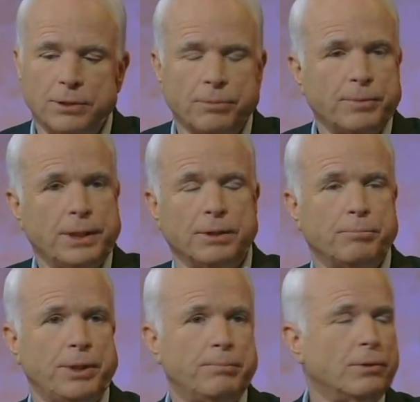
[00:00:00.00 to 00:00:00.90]
doesn't mean
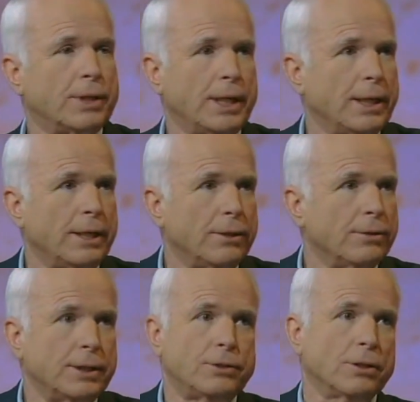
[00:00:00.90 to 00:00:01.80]
that people can't
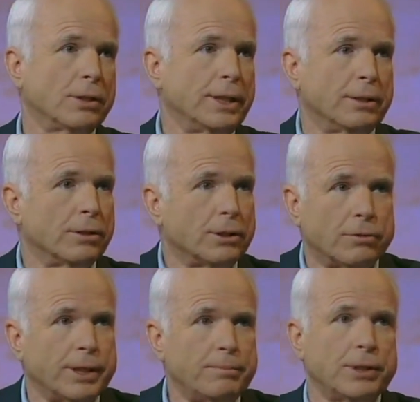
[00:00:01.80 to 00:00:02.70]
enter into legal
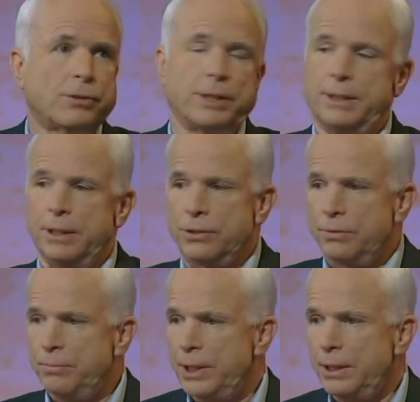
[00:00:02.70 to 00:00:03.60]
agreements. That
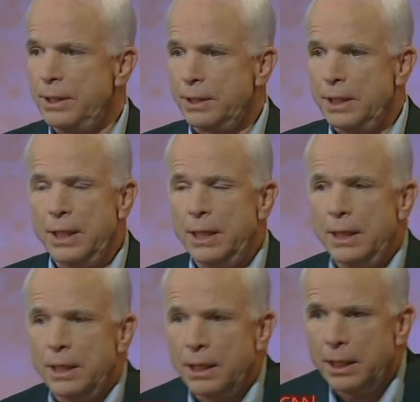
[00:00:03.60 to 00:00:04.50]
doesn't mean that
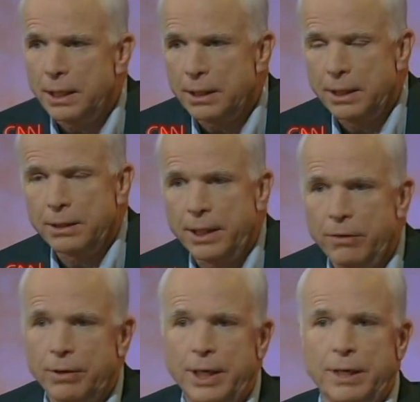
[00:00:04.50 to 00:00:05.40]
that
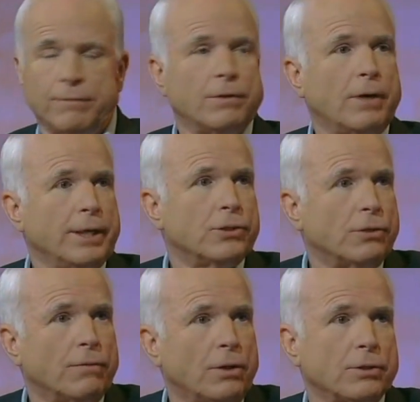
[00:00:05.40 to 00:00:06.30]
they don't have the
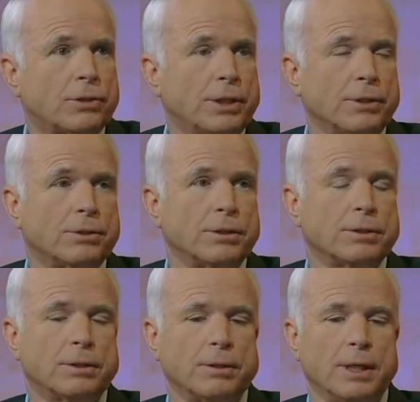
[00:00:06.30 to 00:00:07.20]
rights of all
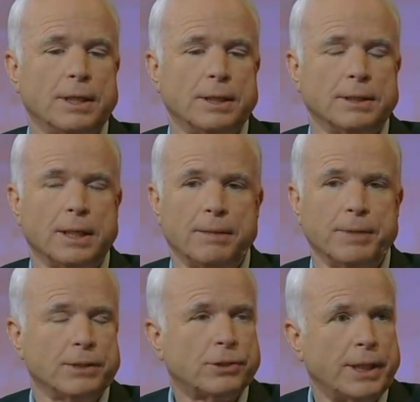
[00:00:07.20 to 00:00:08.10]
citizens.
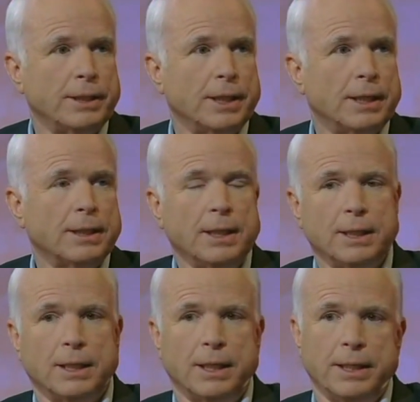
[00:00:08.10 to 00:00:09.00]
I'm not saying that.
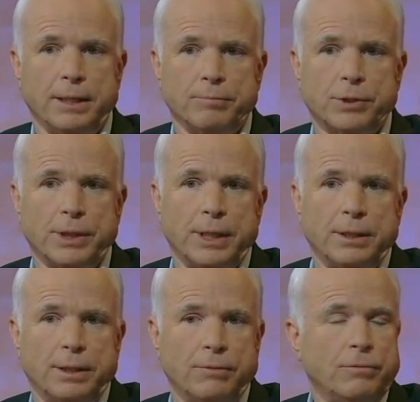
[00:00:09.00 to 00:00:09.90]
I am
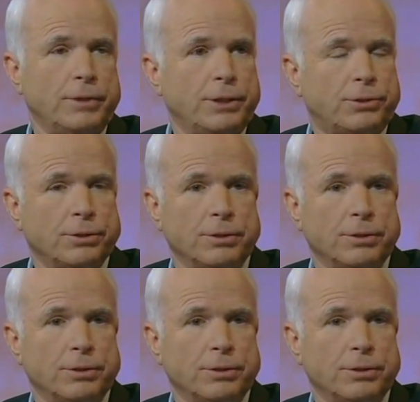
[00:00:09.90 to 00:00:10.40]
saying that we